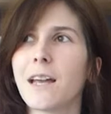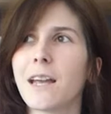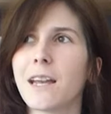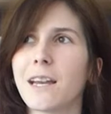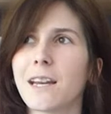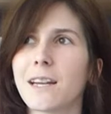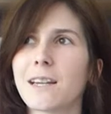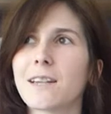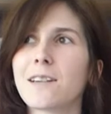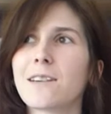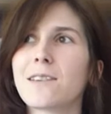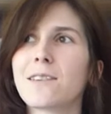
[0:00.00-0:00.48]

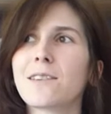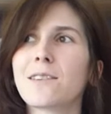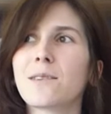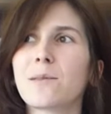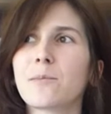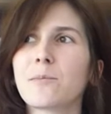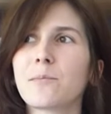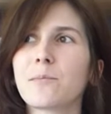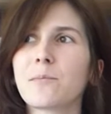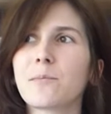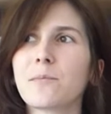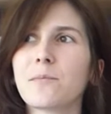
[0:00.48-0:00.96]
And
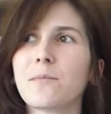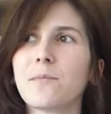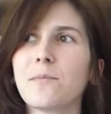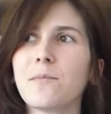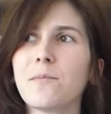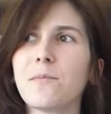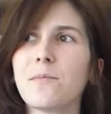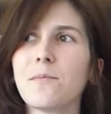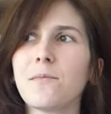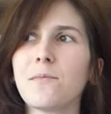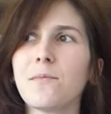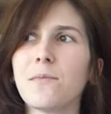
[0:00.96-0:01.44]

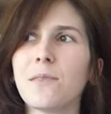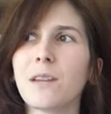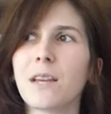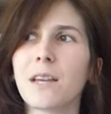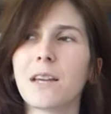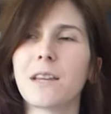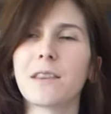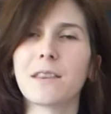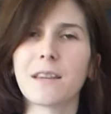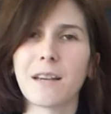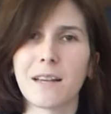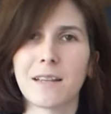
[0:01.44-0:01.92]

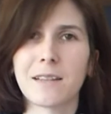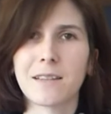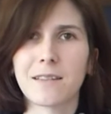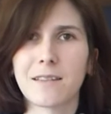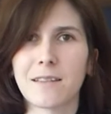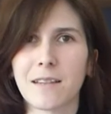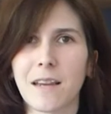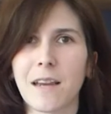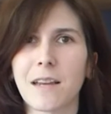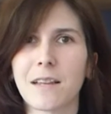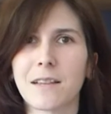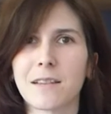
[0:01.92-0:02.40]
in
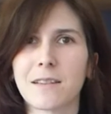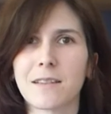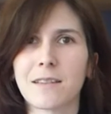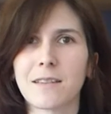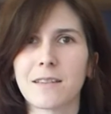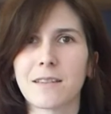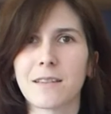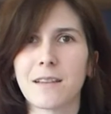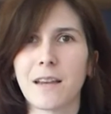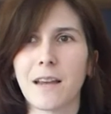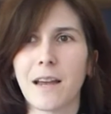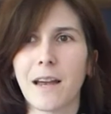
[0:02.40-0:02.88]
that
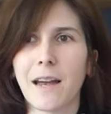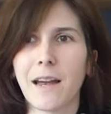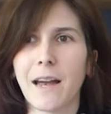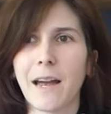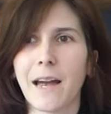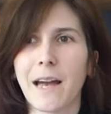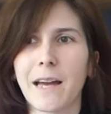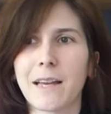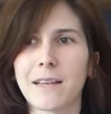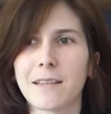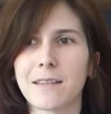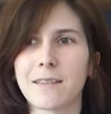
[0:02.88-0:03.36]
sense,
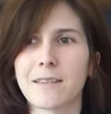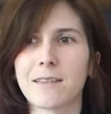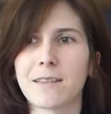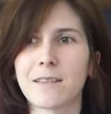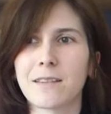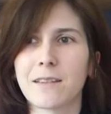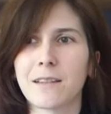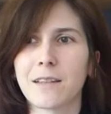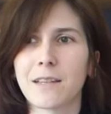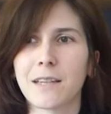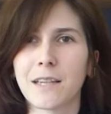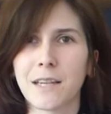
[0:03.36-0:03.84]

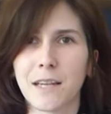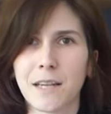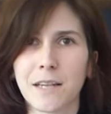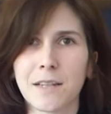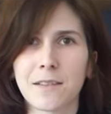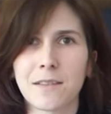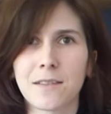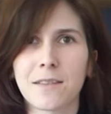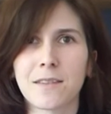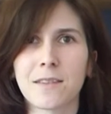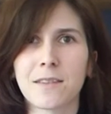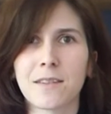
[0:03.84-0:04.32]
as
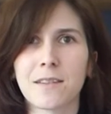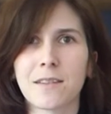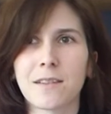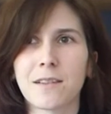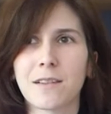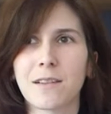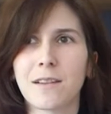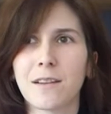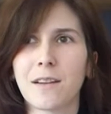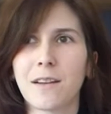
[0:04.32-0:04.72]
kids,